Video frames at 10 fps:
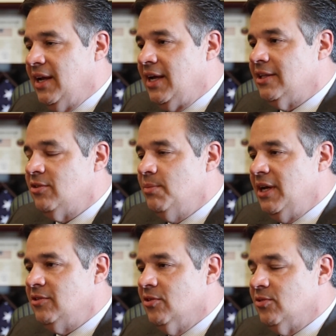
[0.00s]
I get to
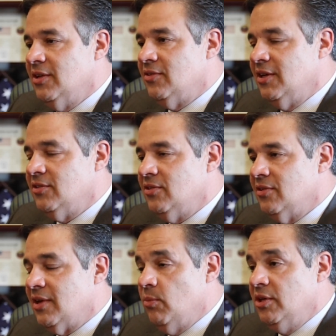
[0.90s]
make those
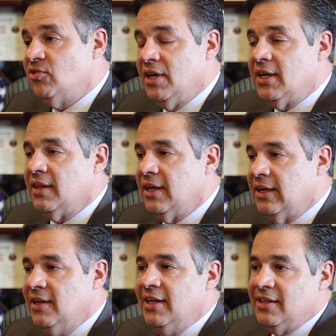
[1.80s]
decisions. And we share
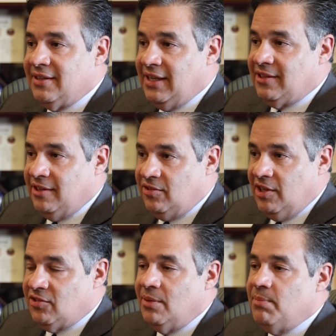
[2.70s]
that
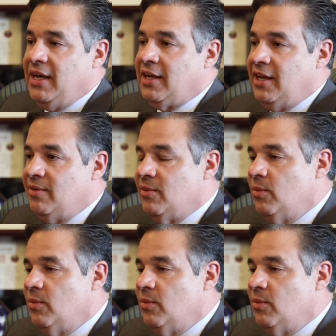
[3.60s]
decision-making